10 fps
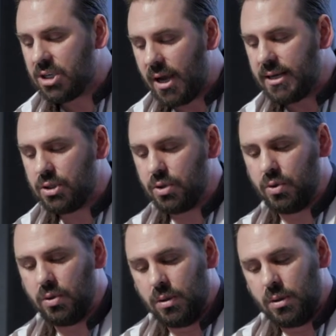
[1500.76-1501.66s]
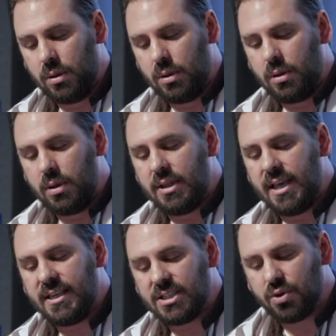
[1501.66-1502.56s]
tied to
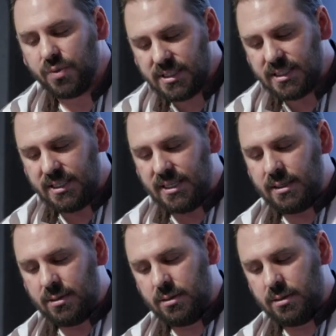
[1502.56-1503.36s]
their historicity,